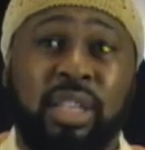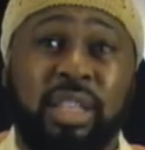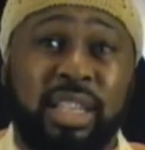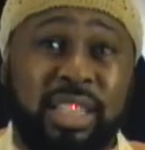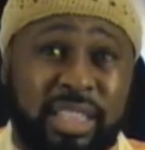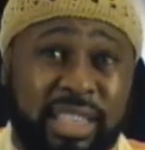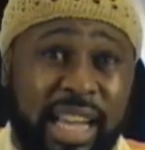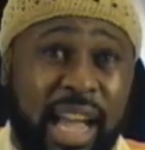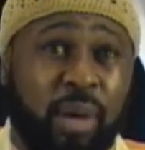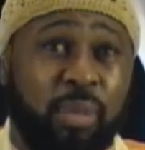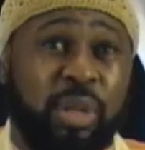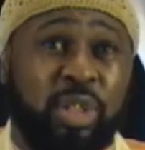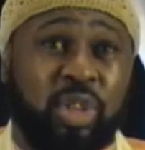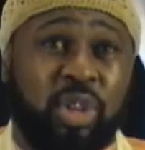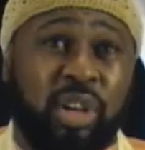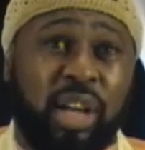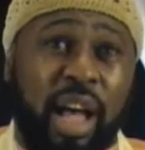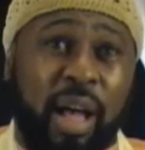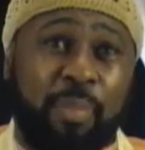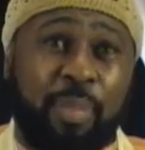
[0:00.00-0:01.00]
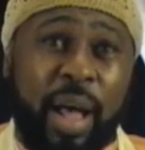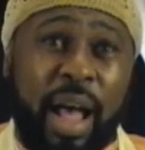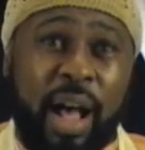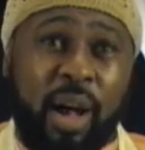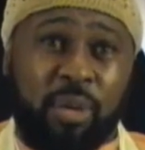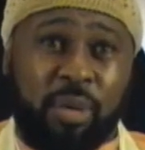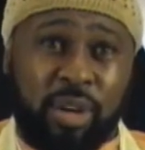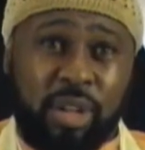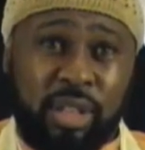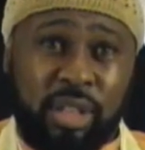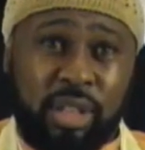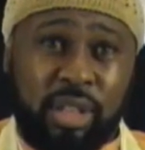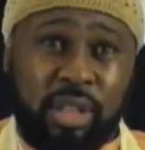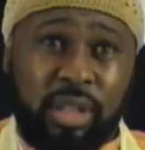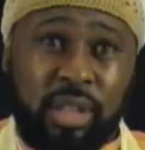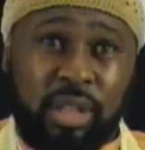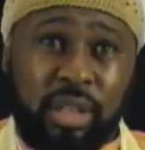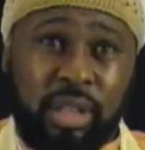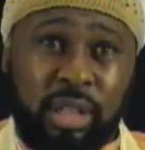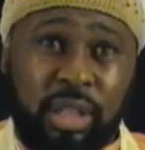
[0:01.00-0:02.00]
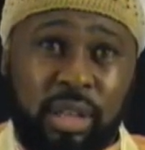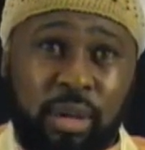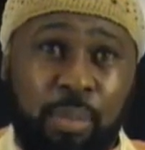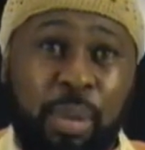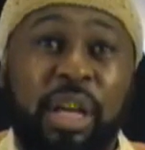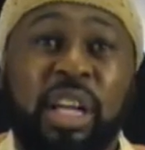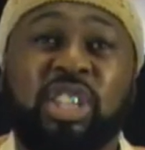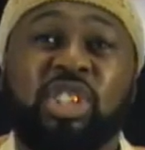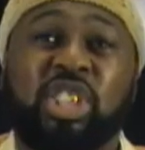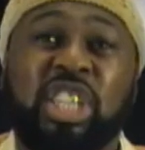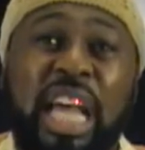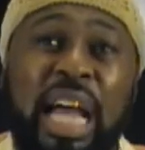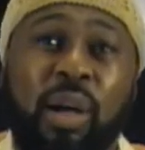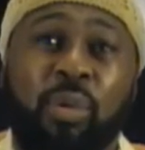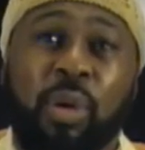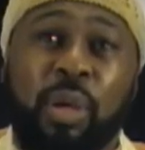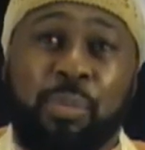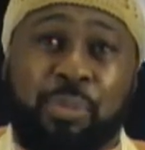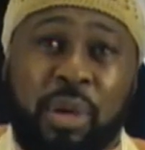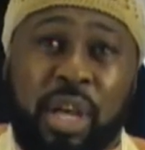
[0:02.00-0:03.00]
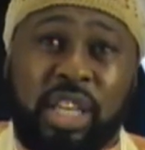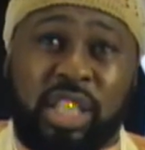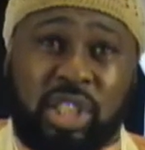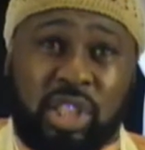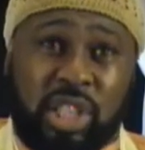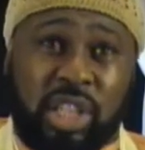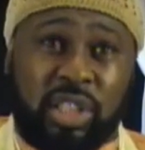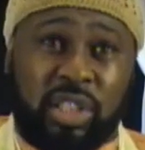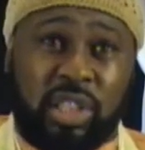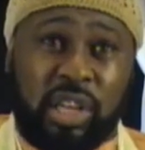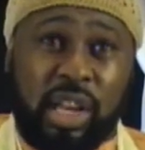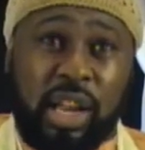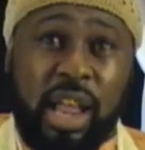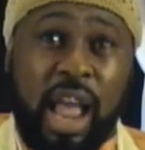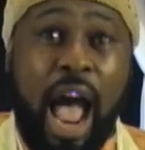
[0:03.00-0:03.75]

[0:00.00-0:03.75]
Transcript: Because Yahweh took our power. Because Yahweh punished us.